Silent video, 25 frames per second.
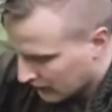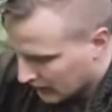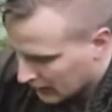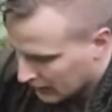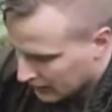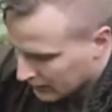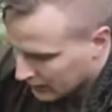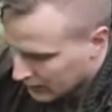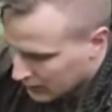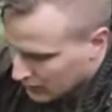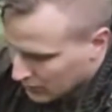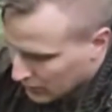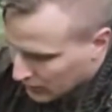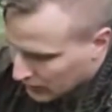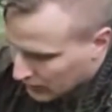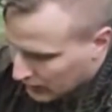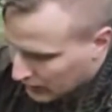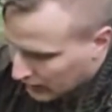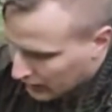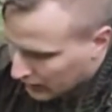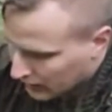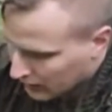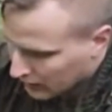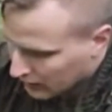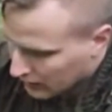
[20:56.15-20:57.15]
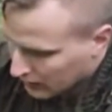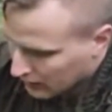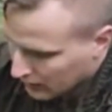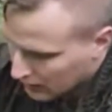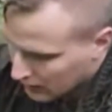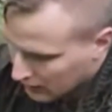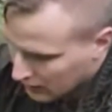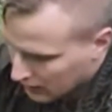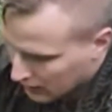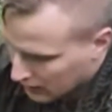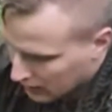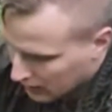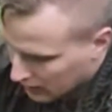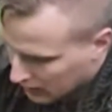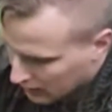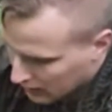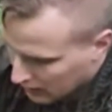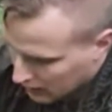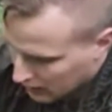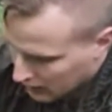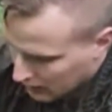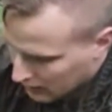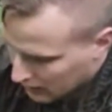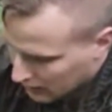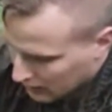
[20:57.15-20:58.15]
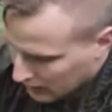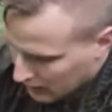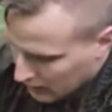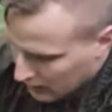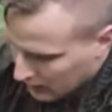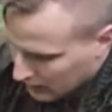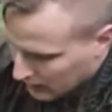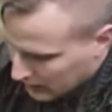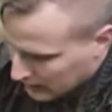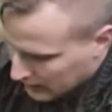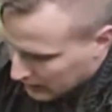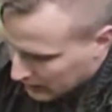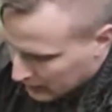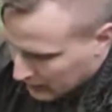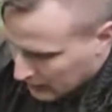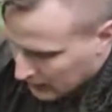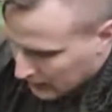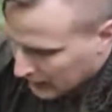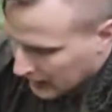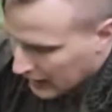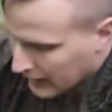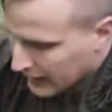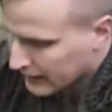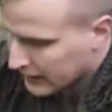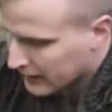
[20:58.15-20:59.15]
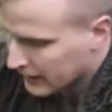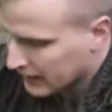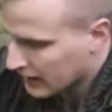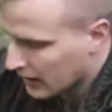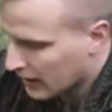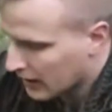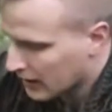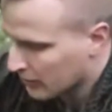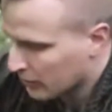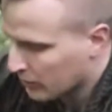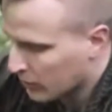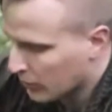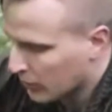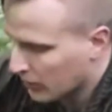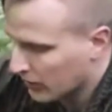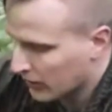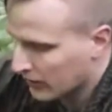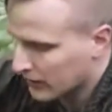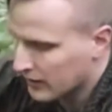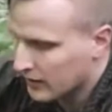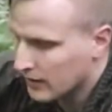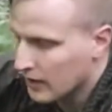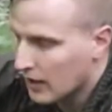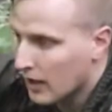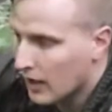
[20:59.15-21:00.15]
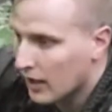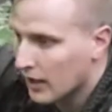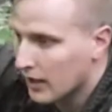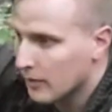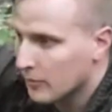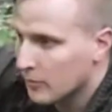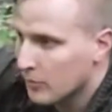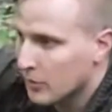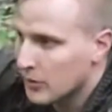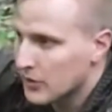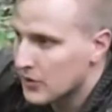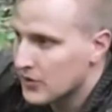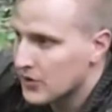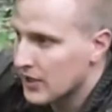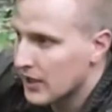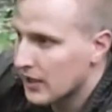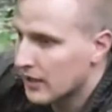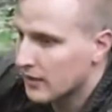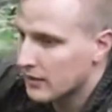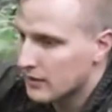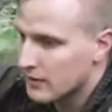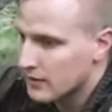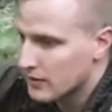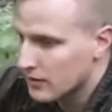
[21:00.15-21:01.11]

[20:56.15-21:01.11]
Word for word: and that should kill well ninety-nine point nine percent